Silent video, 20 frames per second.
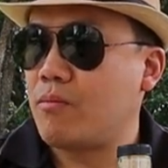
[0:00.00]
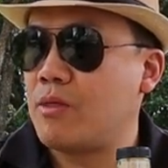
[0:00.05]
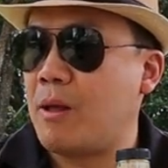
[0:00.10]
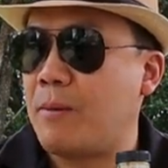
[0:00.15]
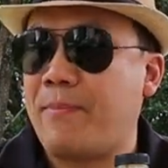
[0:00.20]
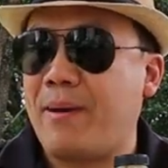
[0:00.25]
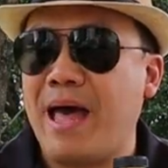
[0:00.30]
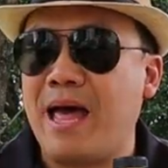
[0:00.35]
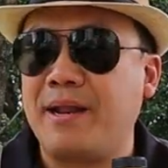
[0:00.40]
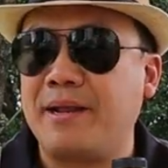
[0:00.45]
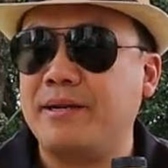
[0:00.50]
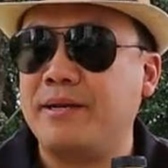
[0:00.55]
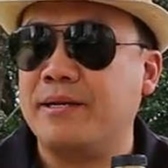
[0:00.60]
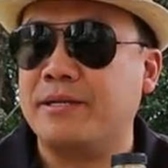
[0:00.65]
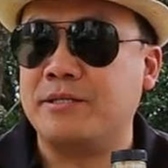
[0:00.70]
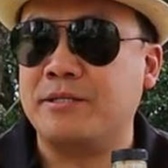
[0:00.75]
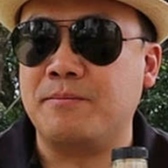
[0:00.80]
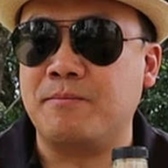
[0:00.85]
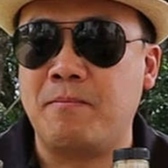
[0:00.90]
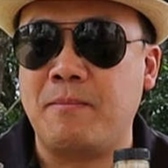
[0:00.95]
The palate
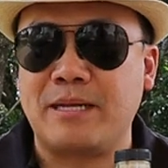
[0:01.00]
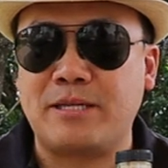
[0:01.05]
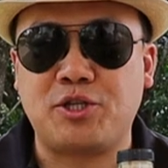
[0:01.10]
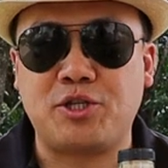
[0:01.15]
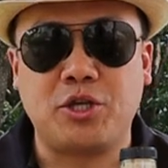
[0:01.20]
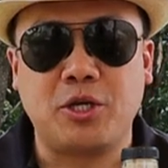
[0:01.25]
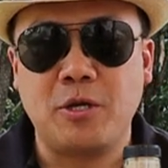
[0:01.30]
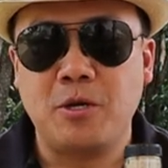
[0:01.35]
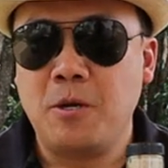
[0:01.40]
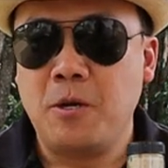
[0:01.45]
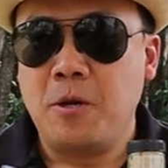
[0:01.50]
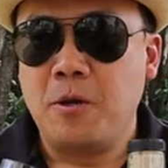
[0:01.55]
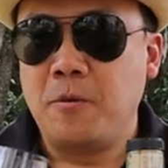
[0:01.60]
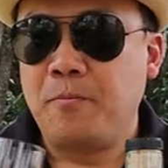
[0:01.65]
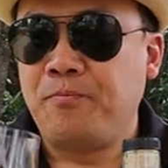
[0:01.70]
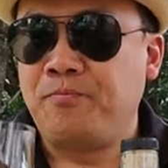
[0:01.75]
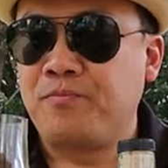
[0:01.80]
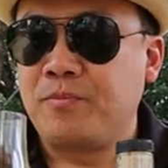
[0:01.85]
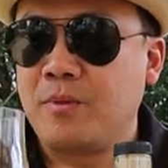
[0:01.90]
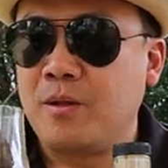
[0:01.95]
is much
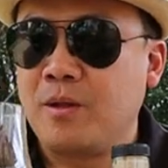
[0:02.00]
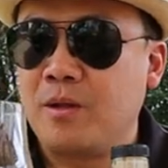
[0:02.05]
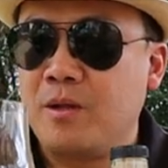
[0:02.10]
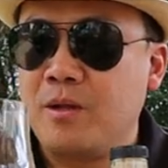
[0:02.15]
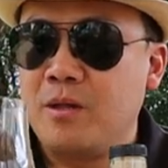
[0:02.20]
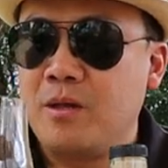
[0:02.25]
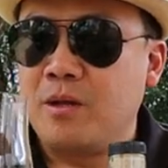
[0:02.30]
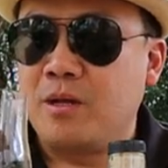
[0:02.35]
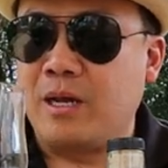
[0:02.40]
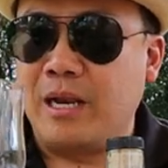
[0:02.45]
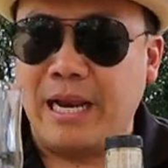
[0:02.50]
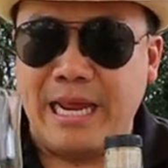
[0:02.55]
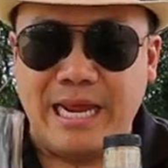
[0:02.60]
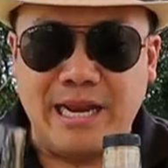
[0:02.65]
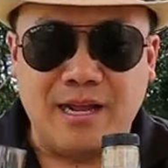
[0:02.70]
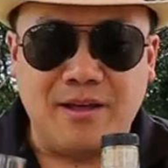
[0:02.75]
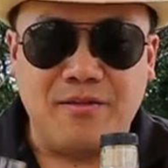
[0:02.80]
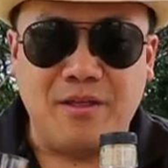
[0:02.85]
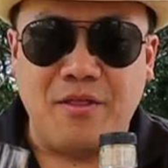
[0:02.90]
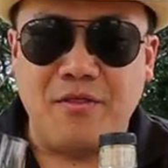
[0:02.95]

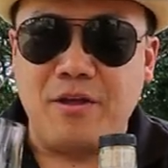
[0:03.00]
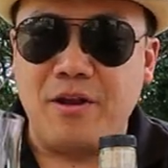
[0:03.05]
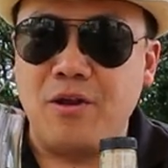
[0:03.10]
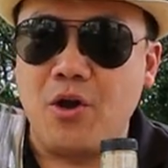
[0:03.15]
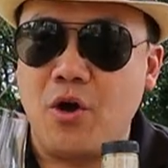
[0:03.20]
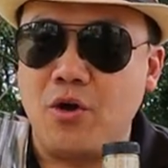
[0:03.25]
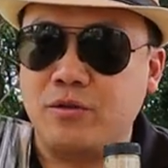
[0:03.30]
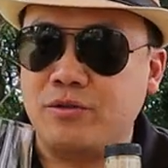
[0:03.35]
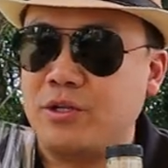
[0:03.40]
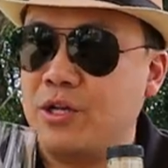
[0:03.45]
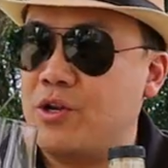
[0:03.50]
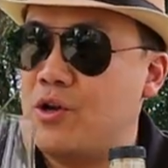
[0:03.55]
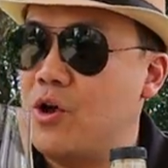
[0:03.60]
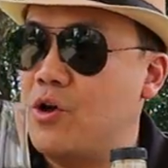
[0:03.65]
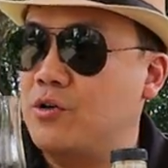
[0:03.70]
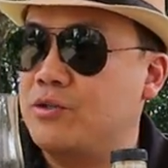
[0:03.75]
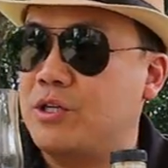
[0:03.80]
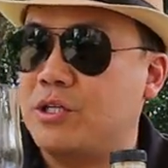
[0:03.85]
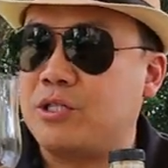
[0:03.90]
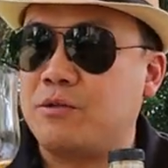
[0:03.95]
cleaner than the nose. The
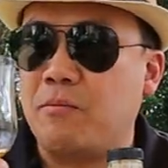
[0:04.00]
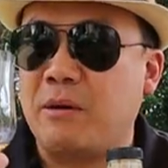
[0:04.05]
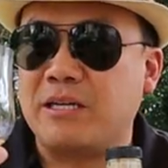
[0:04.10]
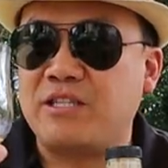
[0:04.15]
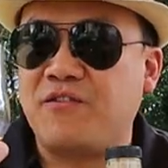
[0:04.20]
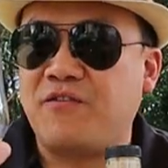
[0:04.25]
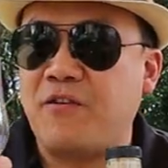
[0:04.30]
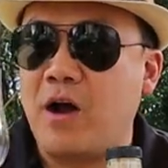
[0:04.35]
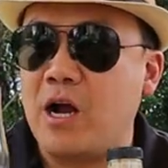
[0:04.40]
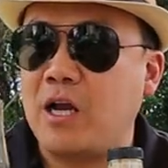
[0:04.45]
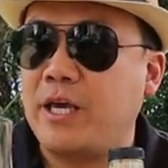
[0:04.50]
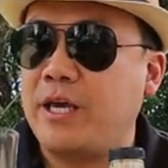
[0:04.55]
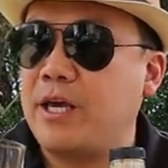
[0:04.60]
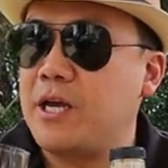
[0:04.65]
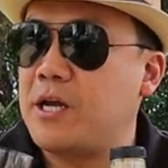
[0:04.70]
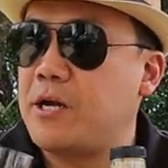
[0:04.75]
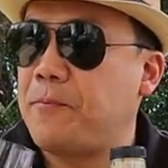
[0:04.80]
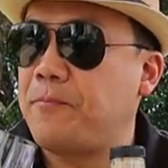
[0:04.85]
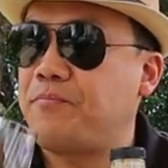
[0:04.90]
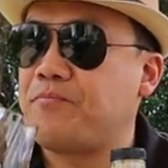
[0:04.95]
nose is much
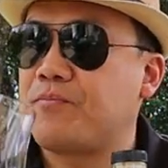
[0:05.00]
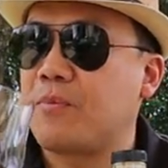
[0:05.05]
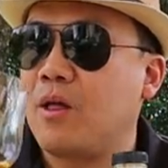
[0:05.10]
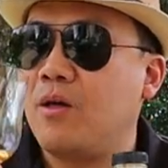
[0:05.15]
funkier.